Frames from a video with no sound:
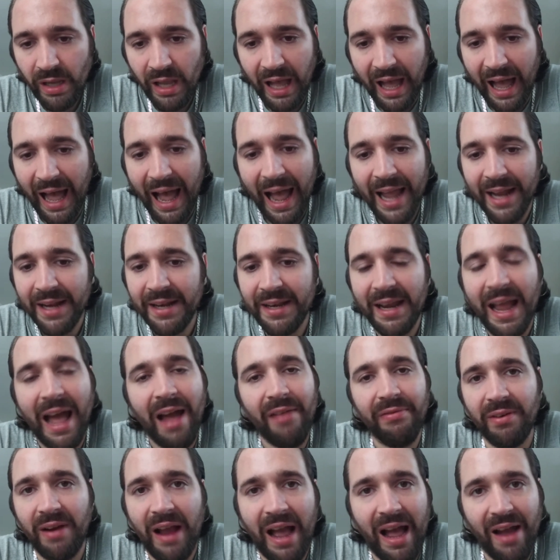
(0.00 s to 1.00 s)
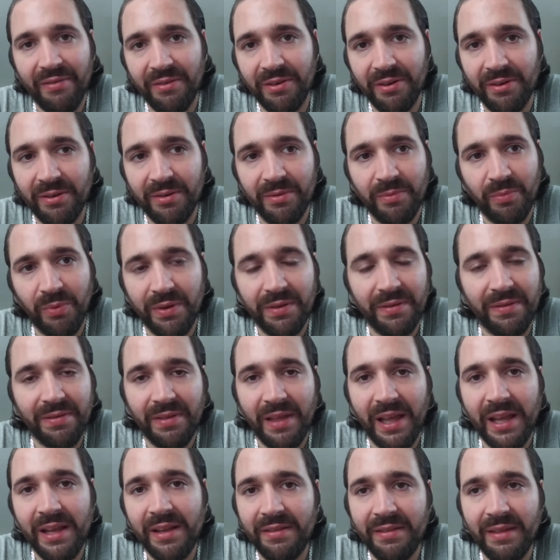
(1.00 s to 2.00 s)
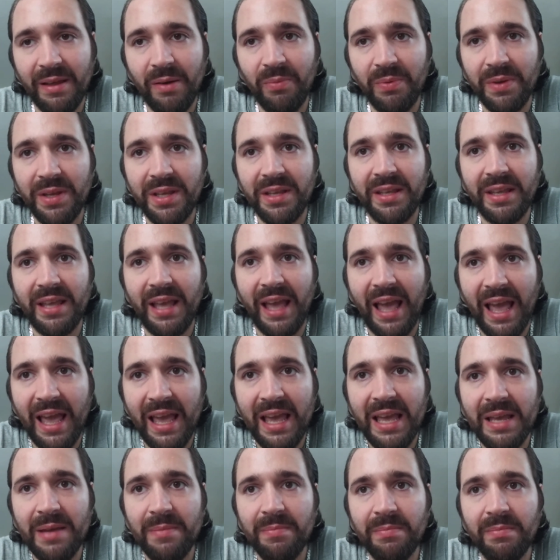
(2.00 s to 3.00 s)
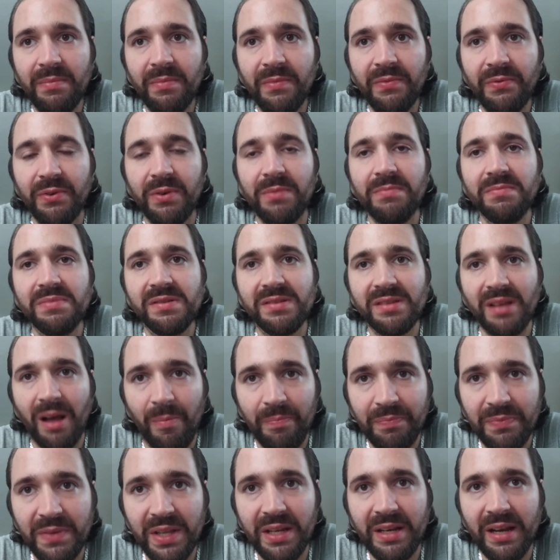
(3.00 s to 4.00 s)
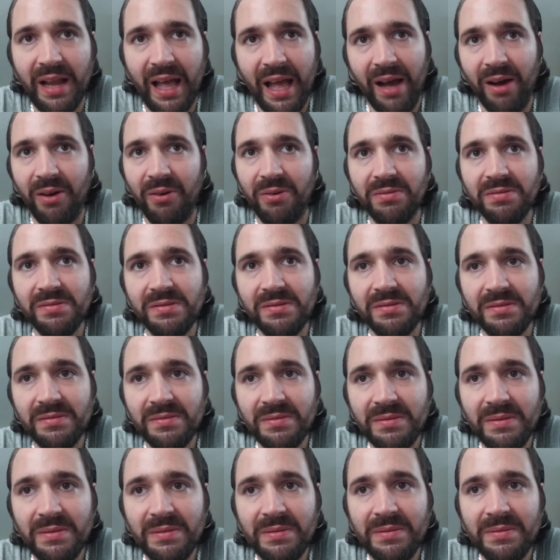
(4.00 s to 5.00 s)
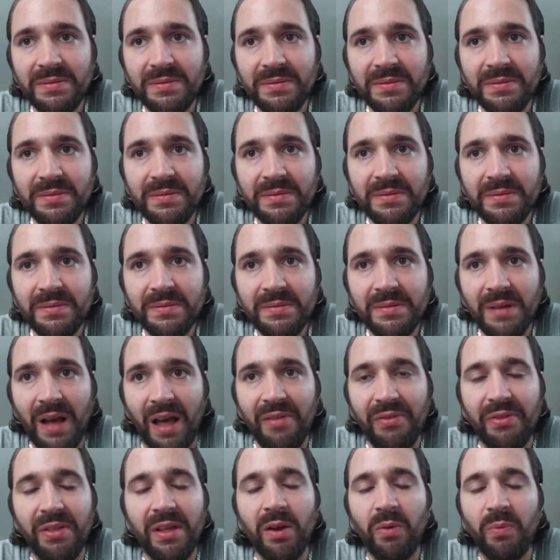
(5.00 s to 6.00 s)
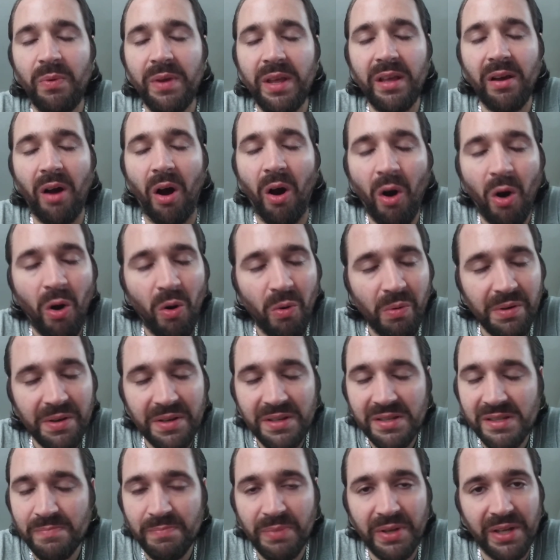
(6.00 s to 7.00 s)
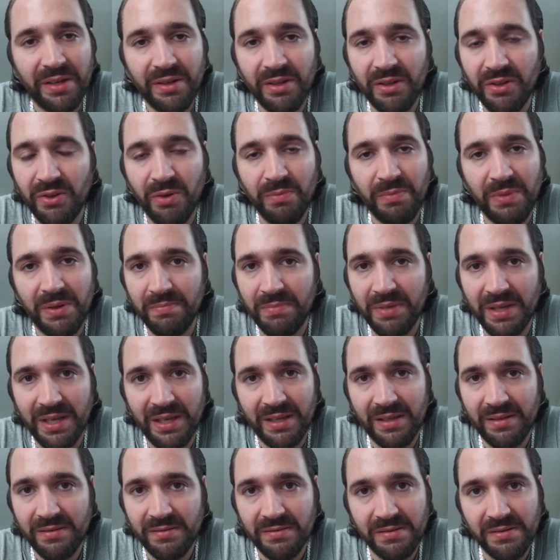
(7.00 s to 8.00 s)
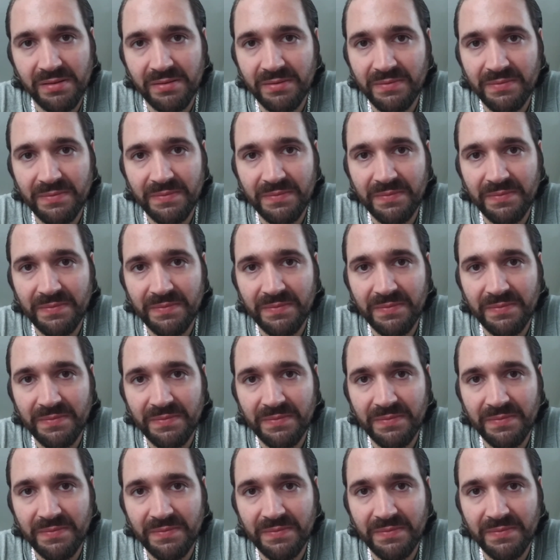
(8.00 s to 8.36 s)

I never ever would think that we came from something else. I think we always been human beings.